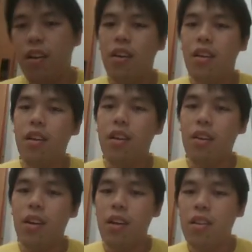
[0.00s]

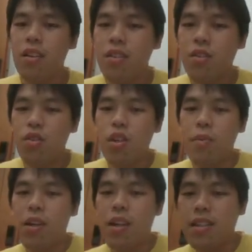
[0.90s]
Okay, so champagne
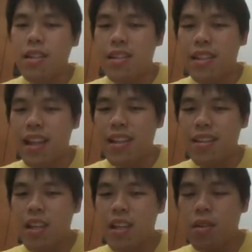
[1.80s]
glass is less
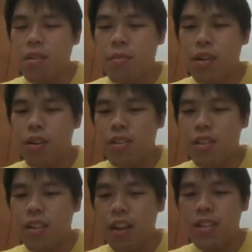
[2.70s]
stable because it
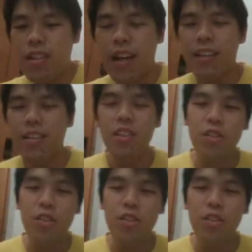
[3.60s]
has a higher CG.